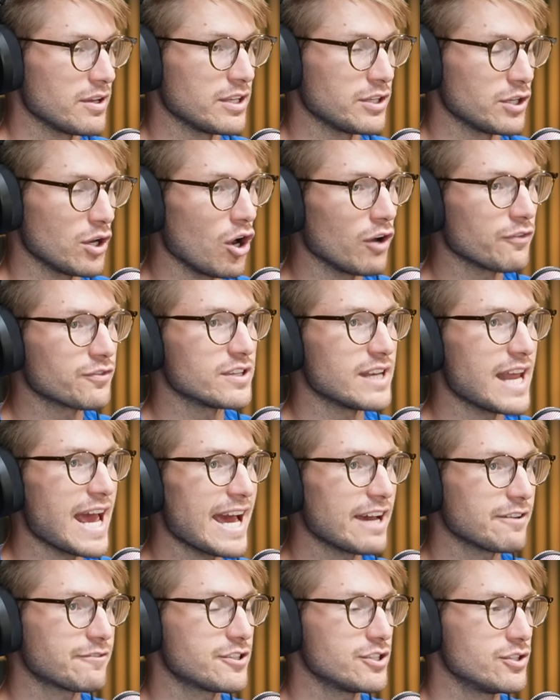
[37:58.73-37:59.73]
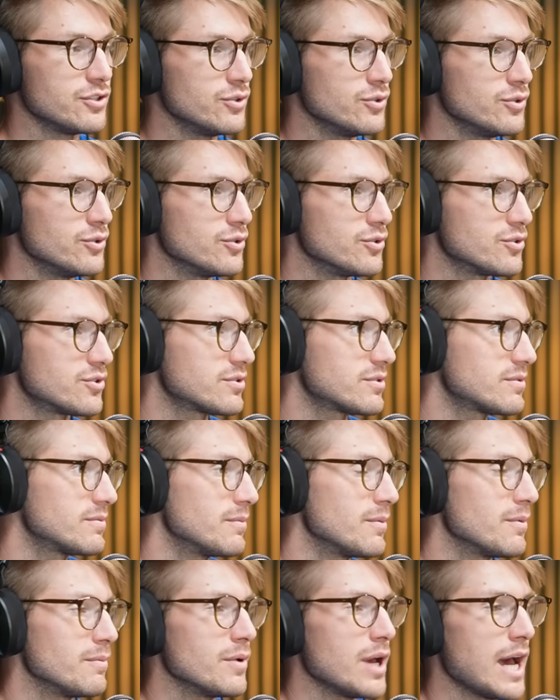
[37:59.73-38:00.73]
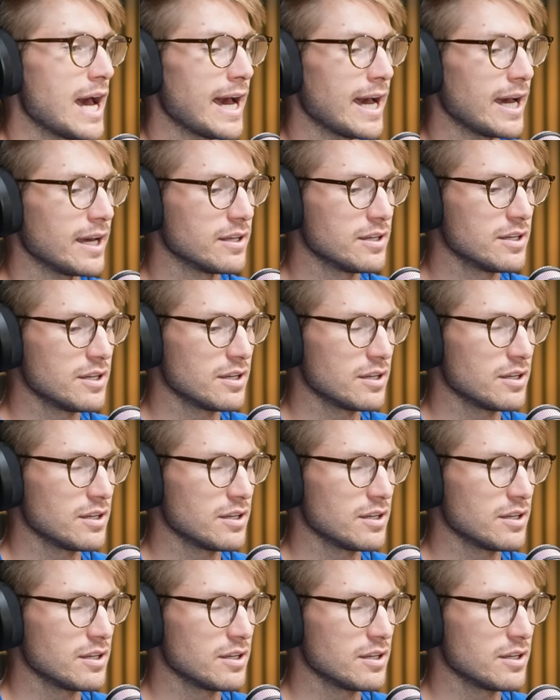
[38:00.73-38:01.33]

you often have to use uh,